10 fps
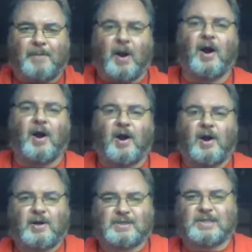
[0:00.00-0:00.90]

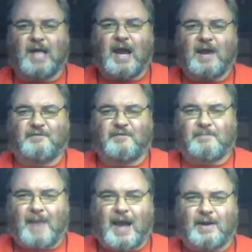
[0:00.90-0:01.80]
BERGS life
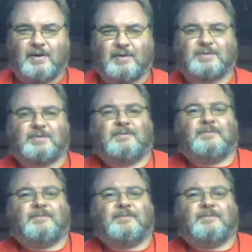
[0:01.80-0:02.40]
matters.